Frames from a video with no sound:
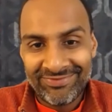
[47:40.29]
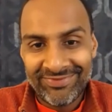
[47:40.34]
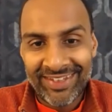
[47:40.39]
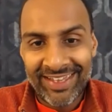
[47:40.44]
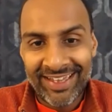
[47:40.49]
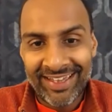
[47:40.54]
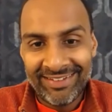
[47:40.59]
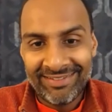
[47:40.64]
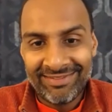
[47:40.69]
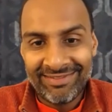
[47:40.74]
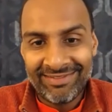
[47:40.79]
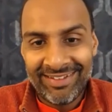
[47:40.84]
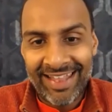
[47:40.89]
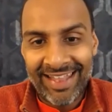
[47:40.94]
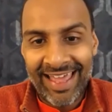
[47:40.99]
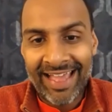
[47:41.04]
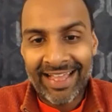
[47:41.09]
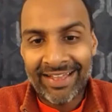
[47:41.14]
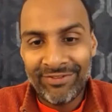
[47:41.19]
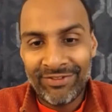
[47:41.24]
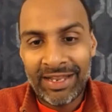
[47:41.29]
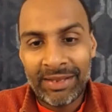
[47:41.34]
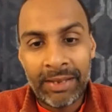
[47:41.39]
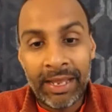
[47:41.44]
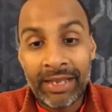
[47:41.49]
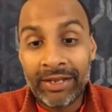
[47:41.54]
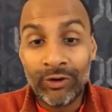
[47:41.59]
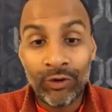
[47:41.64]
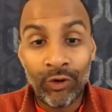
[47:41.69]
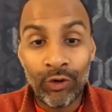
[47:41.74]
Yeah, lack of
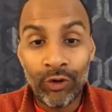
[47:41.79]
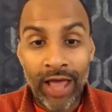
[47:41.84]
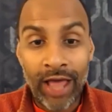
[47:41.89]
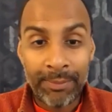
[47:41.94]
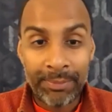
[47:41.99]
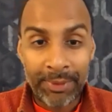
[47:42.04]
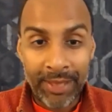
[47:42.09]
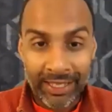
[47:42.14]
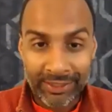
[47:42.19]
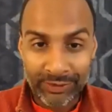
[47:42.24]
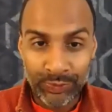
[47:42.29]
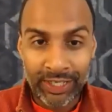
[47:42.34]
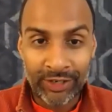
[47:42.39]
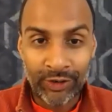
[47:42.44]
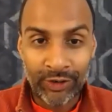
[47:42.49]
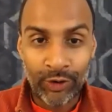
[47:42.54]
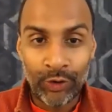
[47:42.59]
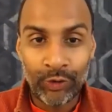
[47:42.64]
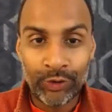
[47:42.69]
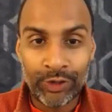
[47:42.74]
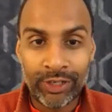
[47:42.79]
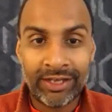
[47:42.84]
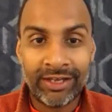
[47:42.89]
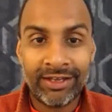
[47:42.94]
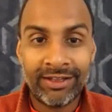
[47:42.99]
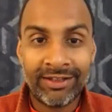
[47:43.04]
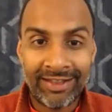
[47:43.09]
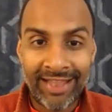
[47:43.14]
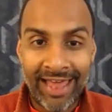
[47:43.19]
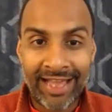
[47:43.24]
adaptability. And it all happens as we get
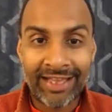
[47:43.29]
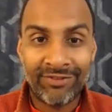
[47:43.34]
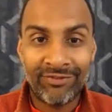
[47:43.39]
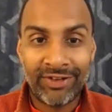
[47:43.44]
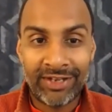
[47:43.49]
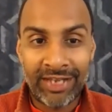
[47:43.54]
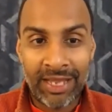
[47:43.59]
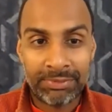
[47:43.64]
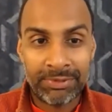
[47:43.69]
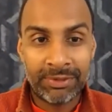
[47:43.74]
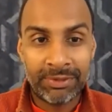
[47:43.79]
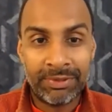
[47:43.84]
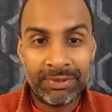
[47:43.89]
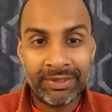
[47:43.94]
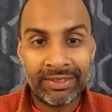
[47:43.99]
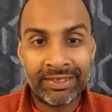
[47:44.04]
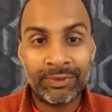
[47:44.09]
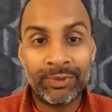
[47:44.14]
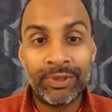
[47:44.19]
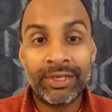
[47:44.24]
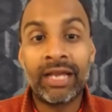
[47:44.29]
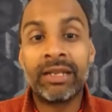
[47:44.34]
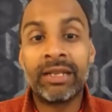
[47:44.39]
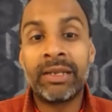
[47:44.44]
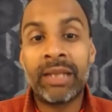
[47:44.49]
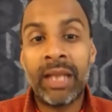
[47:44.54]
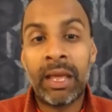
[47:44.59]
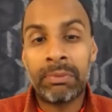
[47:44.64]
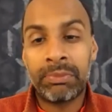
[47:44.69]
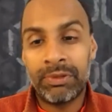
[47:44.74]
older, lack of adaptability. We can't
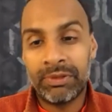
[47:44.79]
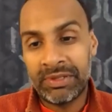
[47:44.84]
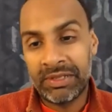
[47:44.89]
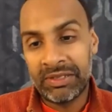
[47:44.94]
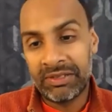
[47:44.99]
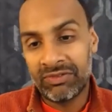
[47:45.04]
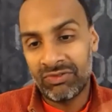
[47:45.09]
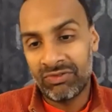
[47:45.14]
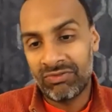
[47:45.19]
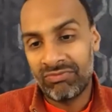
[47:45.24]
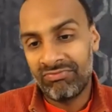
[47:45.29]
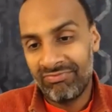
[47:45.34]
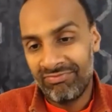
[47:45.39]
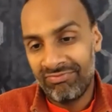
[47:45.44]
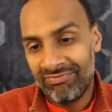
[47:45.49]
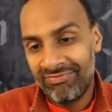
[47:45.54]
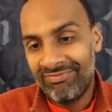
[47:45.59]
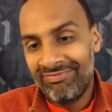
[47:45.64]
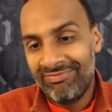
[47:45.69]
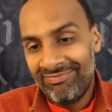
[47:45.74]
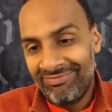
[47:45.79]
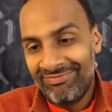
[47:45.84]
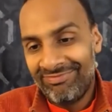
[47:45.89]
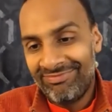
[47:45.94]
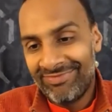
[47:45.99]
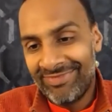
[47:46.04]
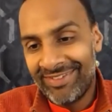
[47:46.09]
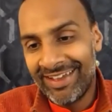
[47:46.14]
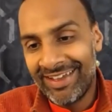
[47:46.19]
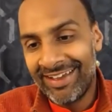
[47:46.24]
adapt to things.
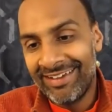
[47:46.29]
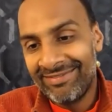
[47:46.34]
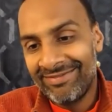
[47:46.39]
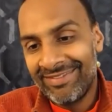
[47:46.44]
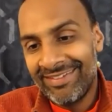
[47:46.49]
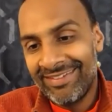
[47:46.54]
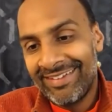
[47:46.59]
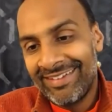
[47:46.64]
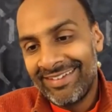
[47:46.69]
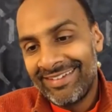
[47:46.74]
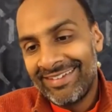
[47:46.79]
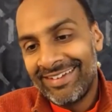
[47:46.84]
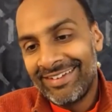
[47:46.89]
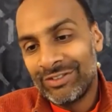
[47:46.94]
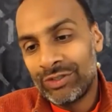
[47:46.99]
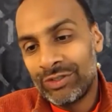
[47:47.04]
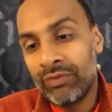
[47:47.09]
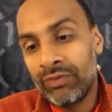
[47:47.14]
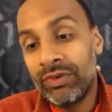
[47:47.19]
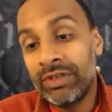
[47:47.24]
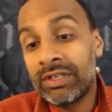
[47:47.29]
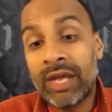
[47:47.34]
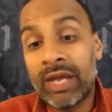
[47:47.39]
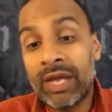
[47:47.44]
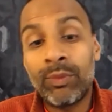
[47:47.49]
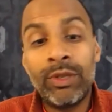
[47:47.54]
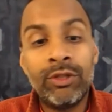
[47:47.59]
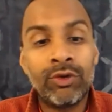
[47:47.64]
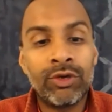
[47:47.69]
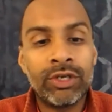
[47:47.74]
Yeah. So every time
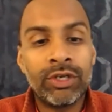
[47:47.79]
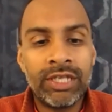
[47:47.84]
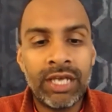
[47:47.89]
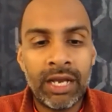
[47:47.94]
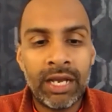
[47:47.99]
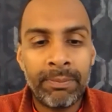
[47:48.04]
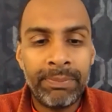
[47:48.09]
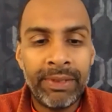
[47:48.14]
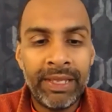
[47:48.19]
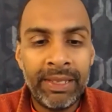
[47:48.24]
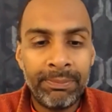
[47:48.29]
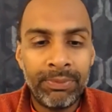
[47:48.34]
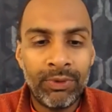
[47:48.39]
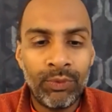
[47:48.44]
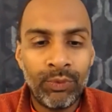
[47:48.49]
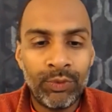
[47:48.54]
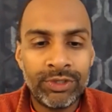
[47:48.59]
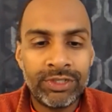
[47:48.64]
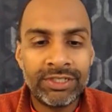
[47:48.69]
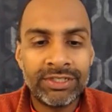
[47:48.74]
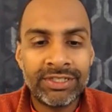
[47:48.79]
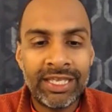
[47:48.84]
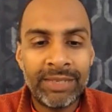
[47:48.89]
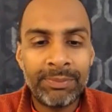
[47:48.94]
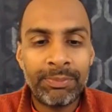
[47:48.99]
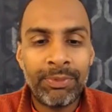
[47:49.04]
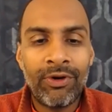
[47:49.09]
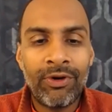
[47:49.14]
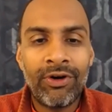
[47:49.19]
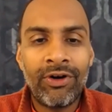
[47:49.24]
we look at young people, we just
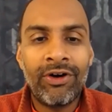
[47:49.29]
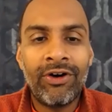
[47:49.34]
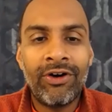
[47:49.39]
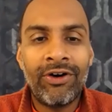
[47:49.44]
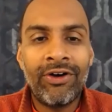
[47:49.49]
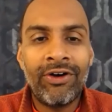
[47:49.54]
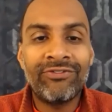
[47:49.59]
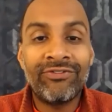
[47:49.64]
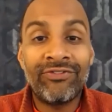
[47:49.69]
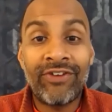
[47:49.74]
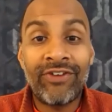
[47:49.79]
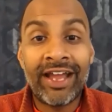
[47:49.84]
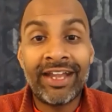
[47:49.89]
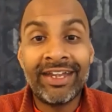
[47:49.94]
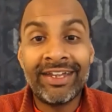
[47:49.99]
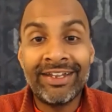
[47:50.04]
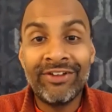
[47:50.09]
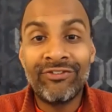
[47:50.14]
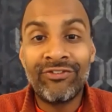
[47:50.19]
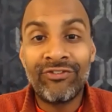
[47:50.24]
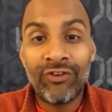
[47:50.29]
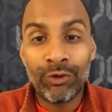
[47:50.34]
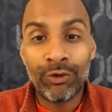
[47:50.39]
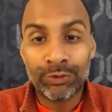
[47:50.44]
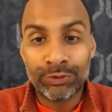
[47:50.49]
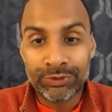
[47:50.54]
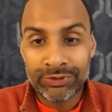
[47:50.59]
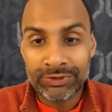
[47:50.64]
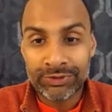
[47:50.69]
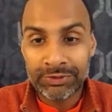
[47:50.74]
keep on finding
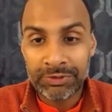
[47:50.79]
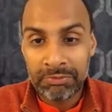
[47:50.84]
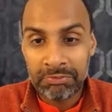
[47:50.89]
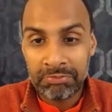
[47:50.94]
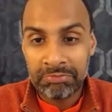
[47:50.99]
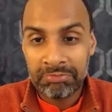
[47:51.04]
faults.